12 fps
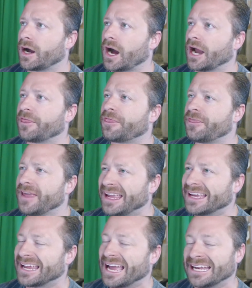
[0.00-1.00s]
I
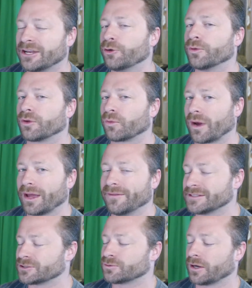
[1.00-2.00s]
think it had to do with and
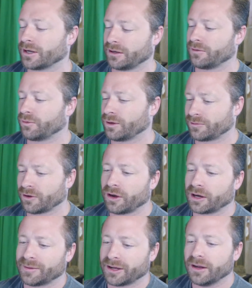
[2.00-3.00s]
this is what I'm
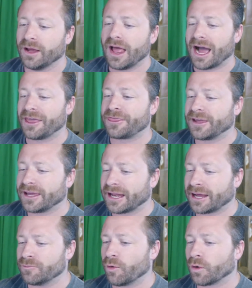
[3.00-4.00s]
talking about. I think it
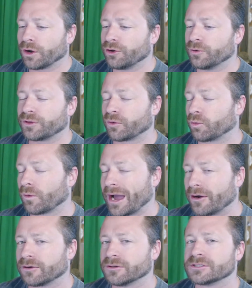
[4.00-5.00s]
had more to do with the
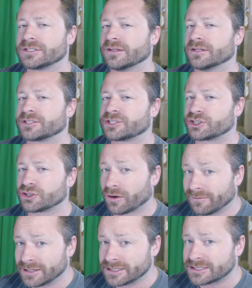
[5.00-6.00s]
routers than the
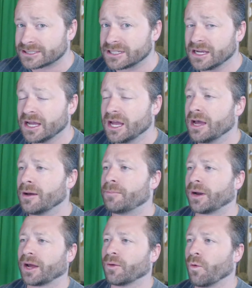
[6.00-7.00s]
service,
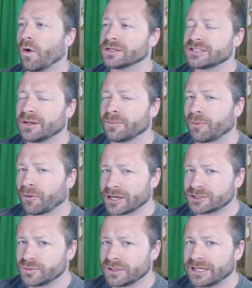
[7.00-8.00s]
but I wasn't
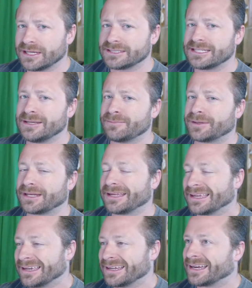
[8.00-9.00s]
impressed with Izzy. But
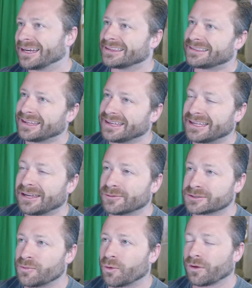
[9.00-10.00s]
again, I think it
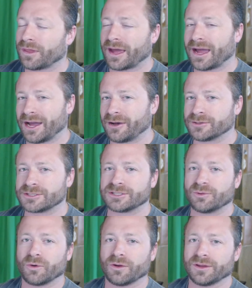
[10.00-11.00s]
was more the house
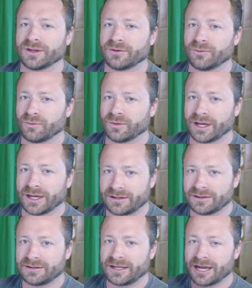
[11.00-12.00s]
and where the
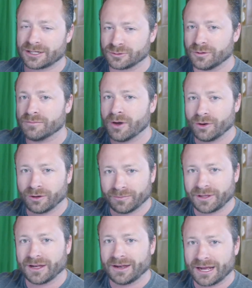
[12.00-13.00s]
actual modem
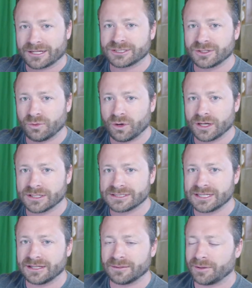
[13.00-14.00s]
connection
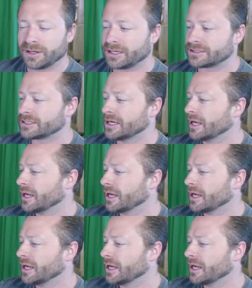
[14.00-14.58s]
was in the place.